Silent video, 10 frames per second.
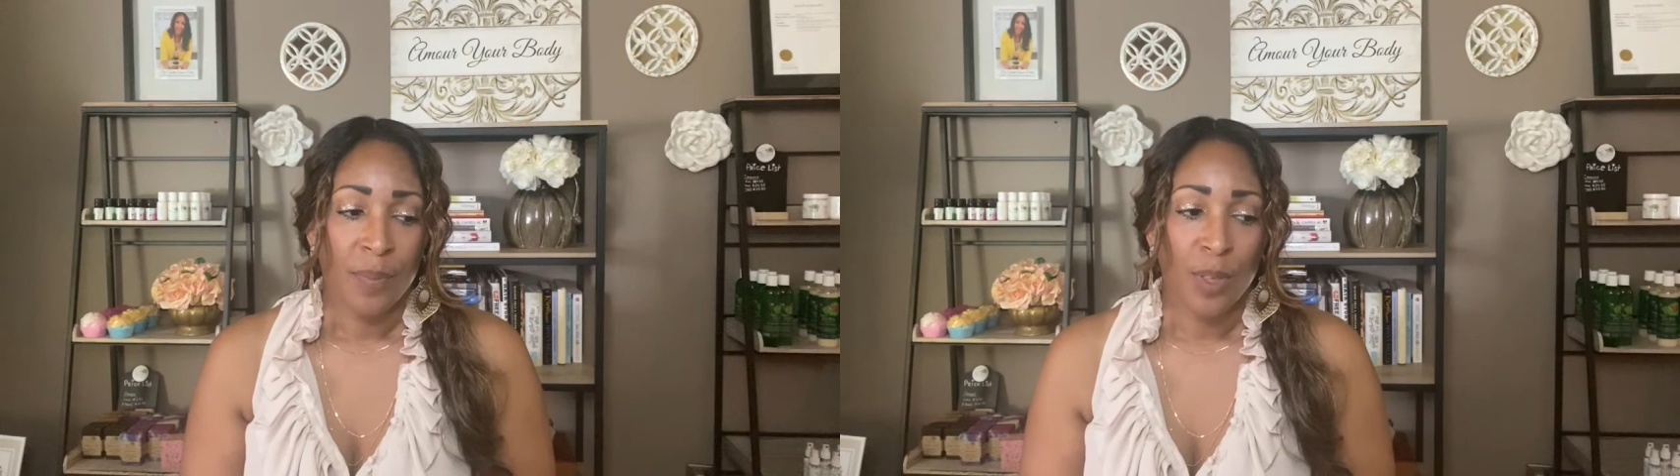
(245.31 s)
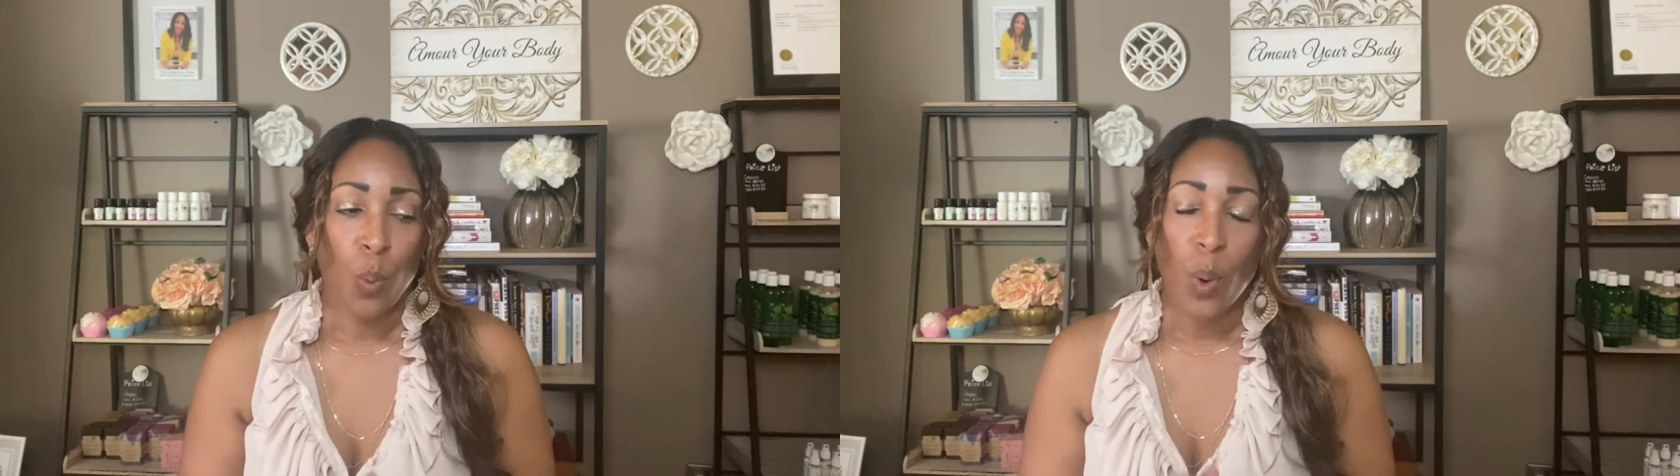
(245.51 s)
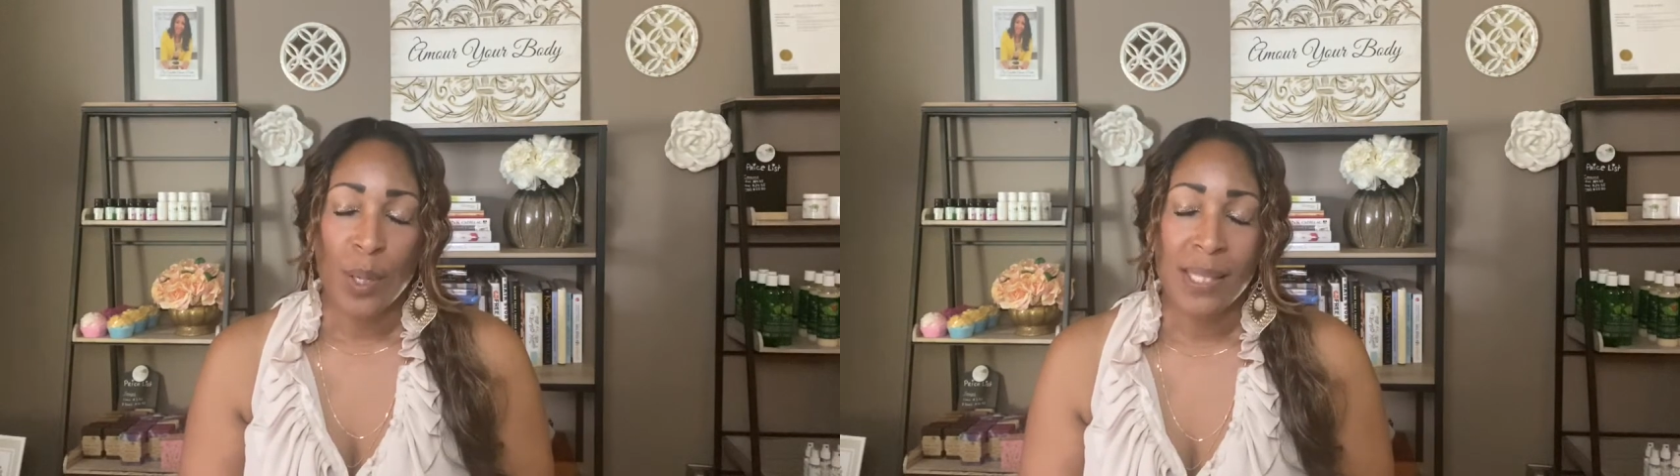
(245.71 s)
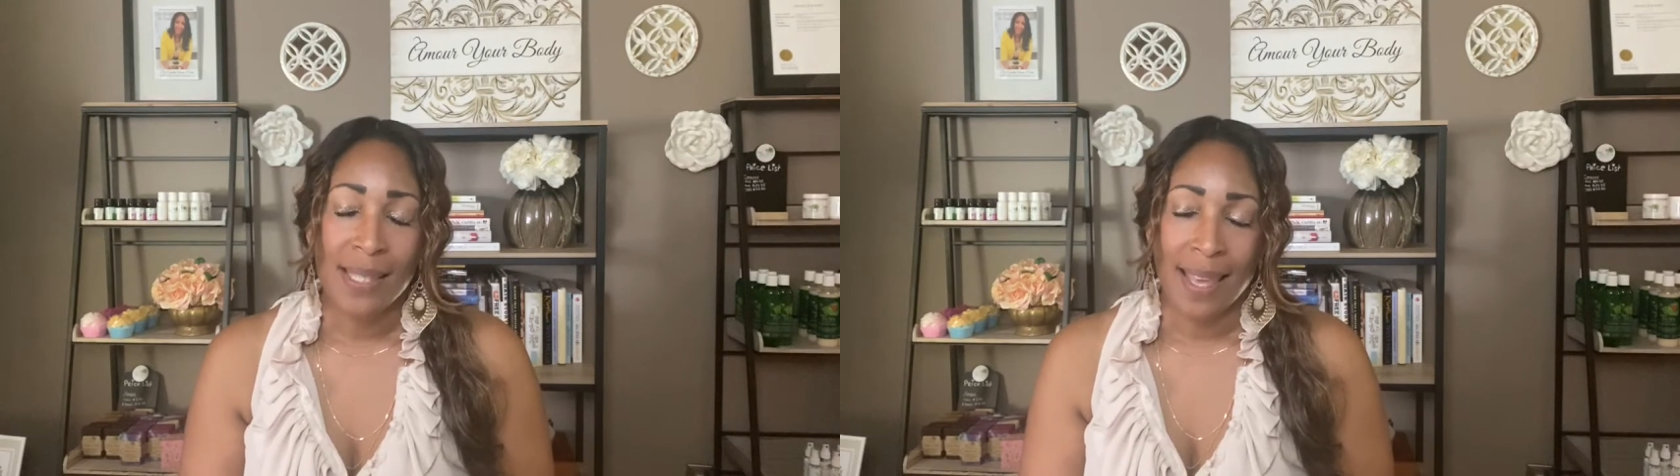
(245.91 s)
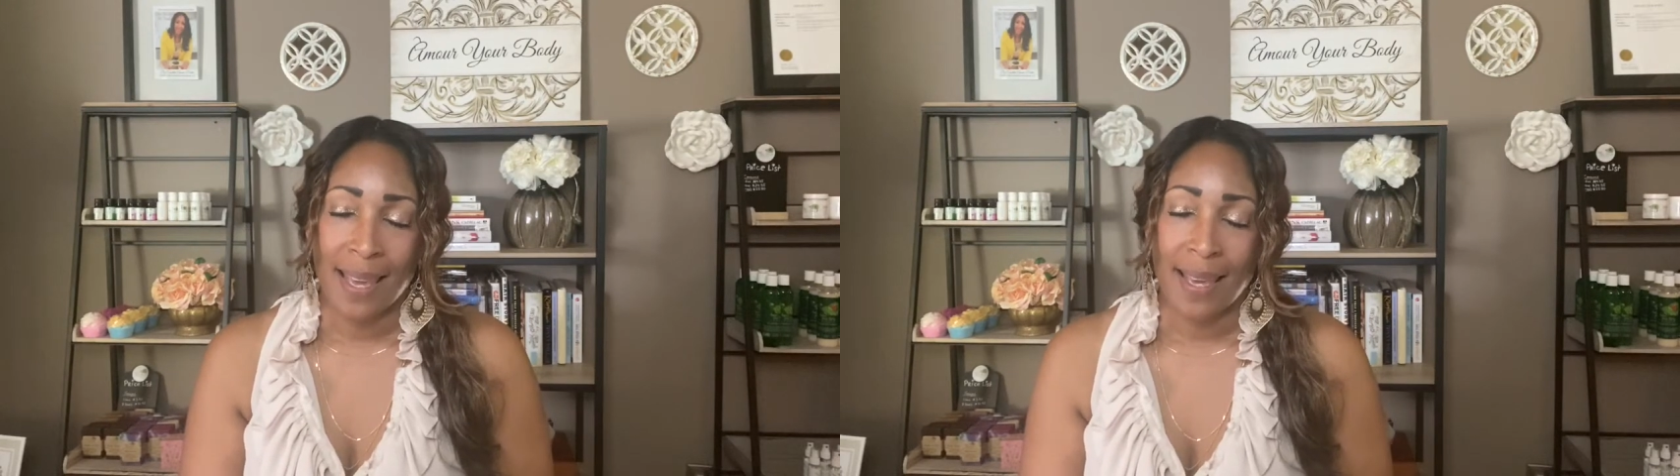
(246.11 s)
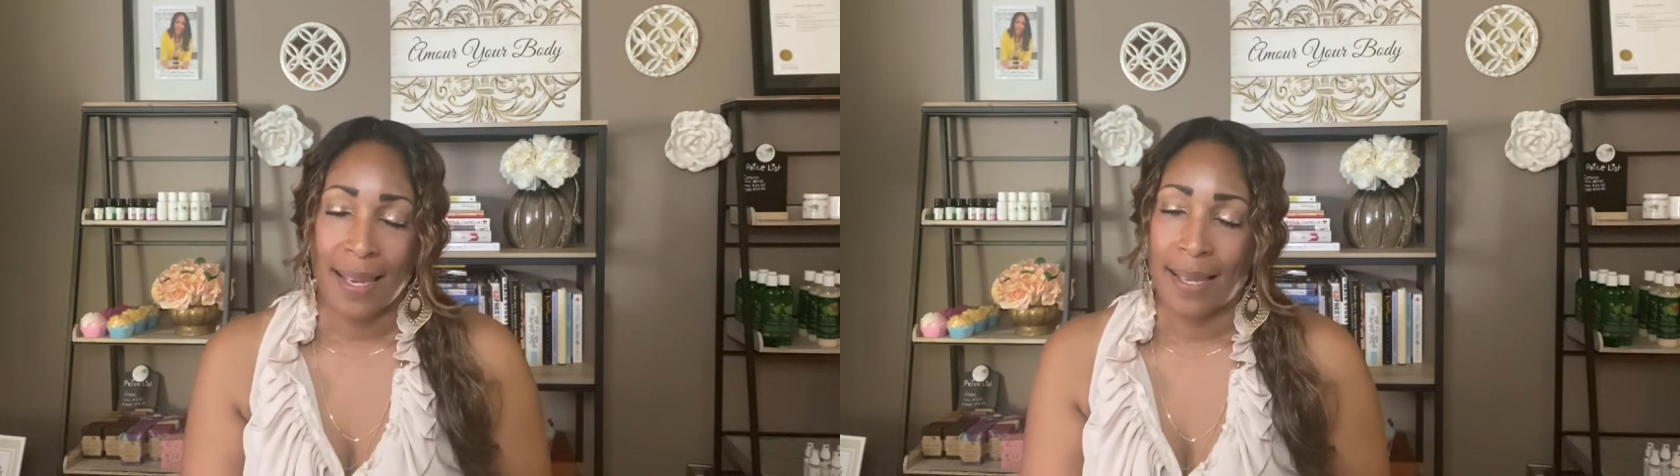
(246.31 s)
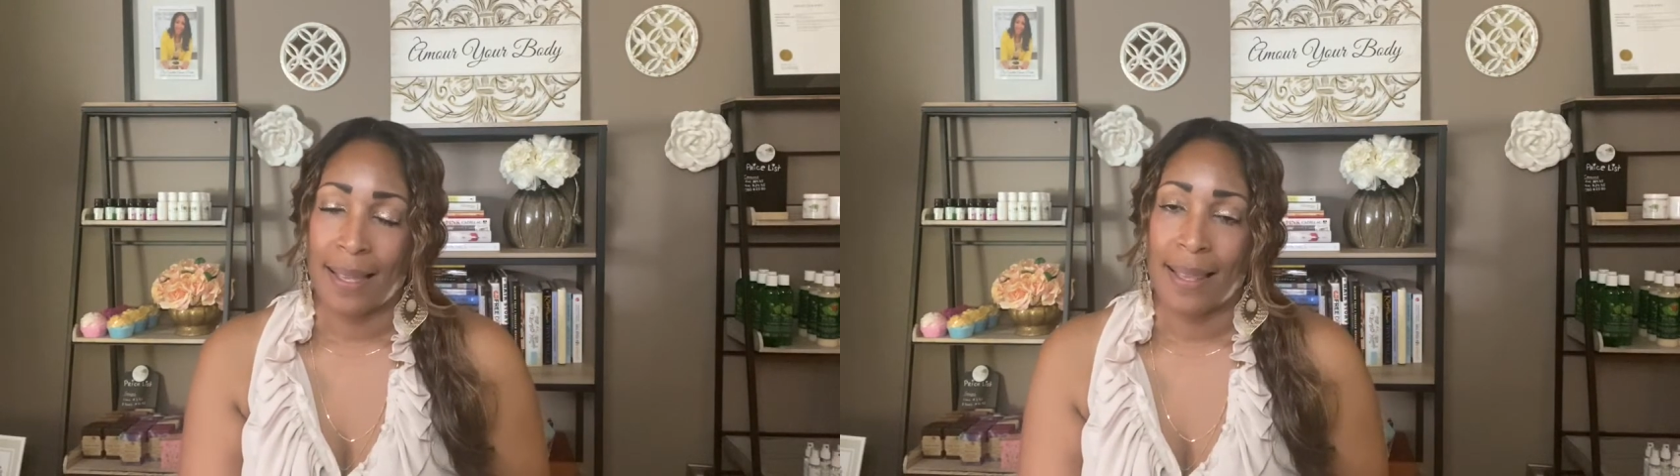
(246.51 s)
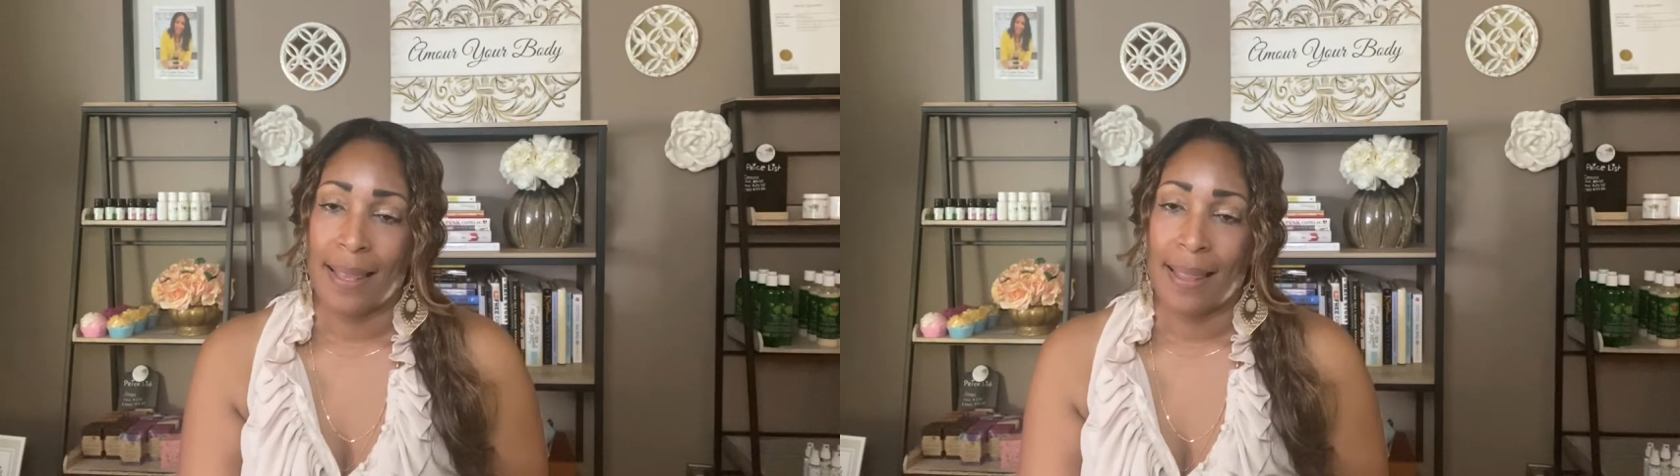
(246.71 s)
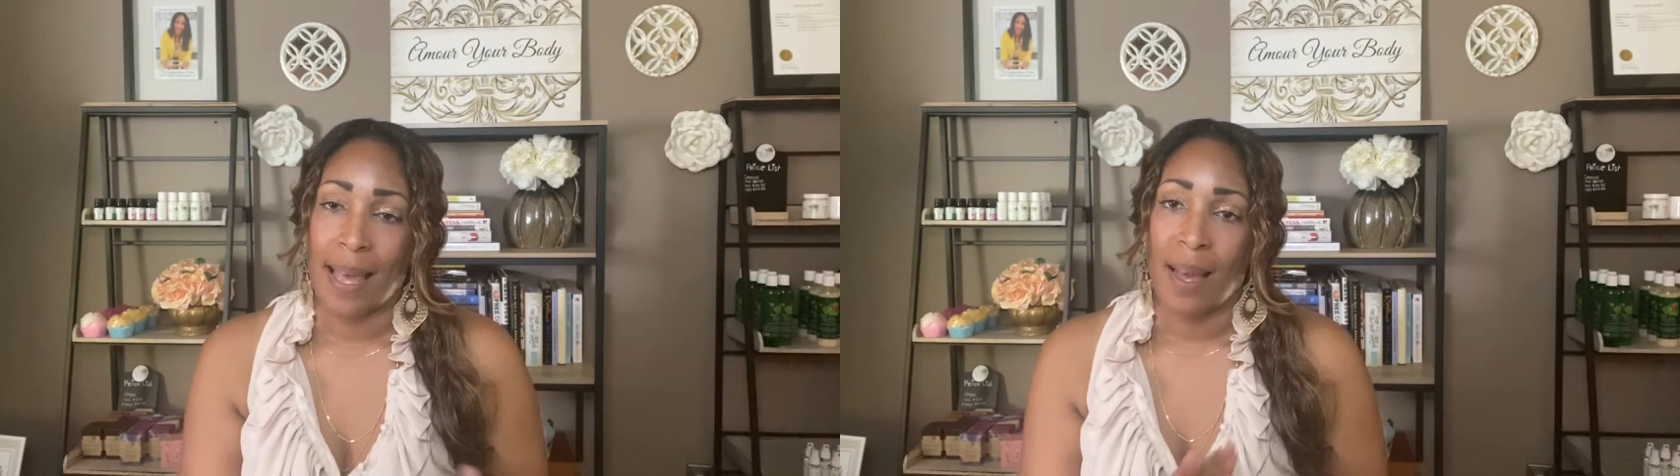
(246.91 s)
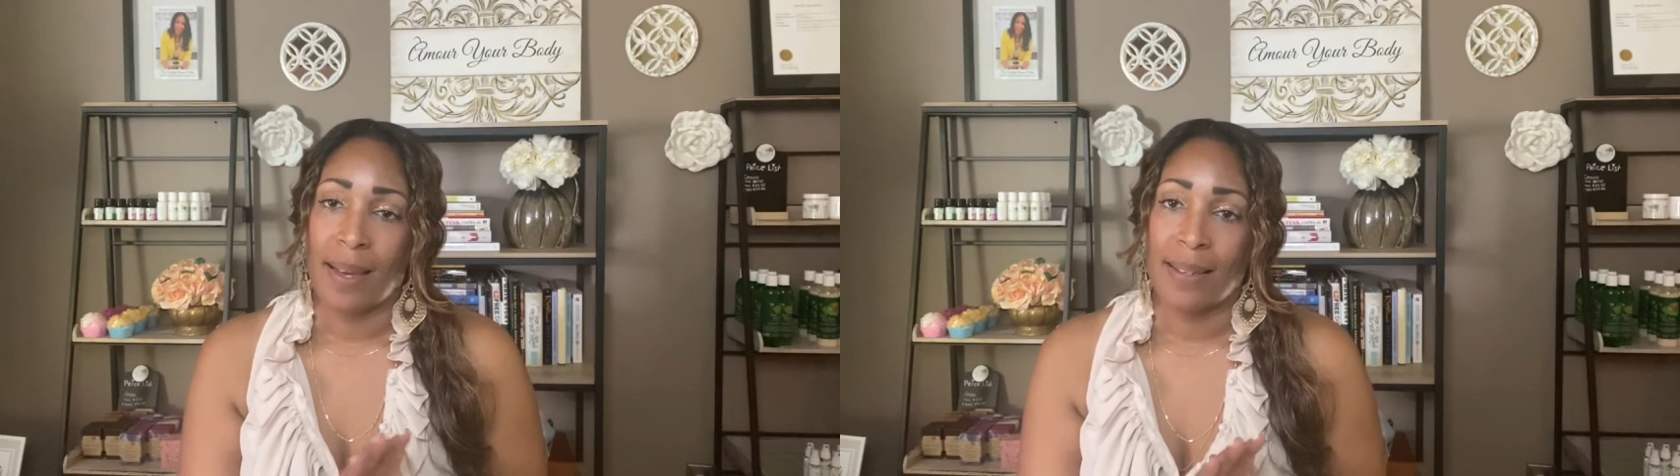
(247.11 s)
the worst thing
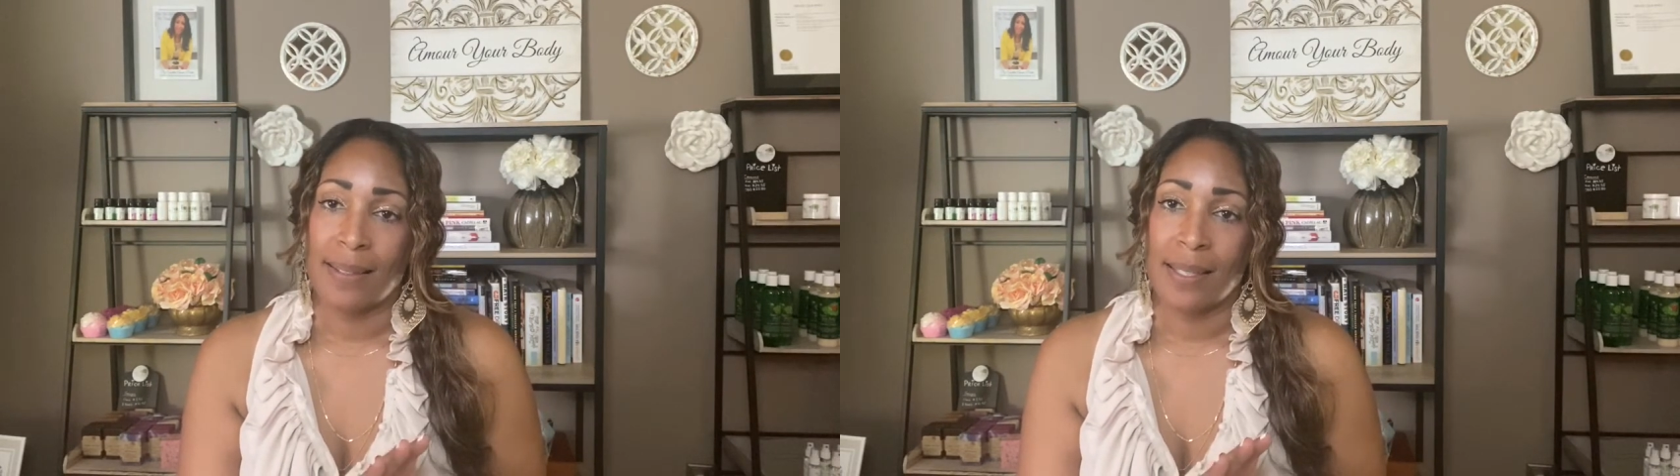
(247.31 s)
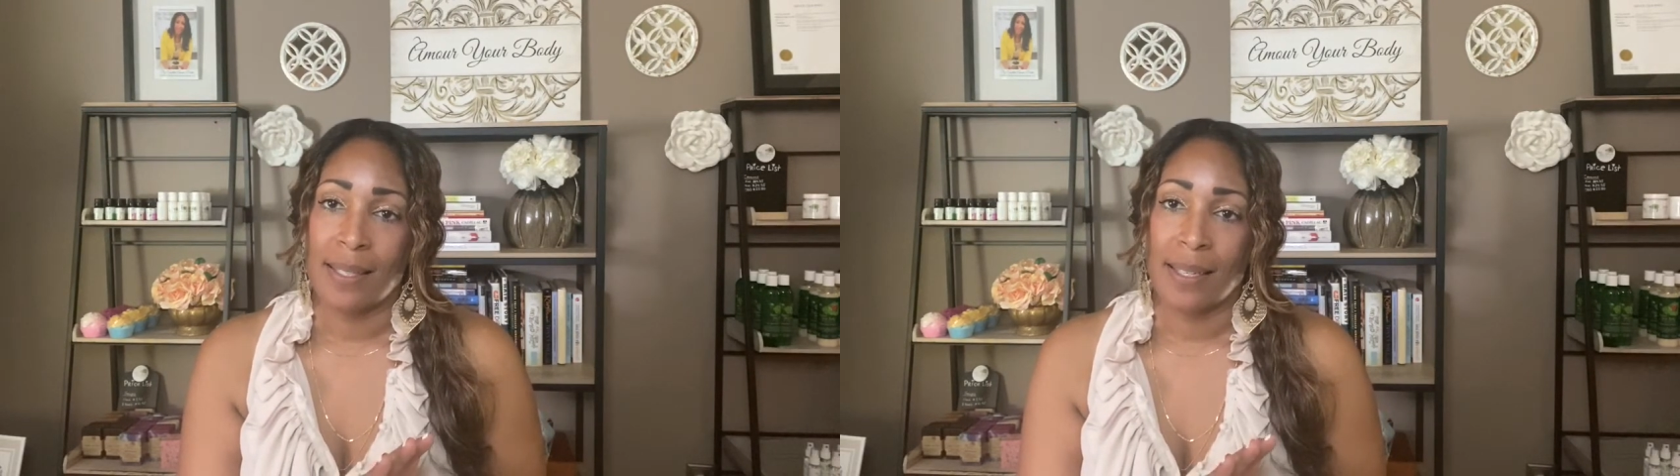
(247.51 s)
that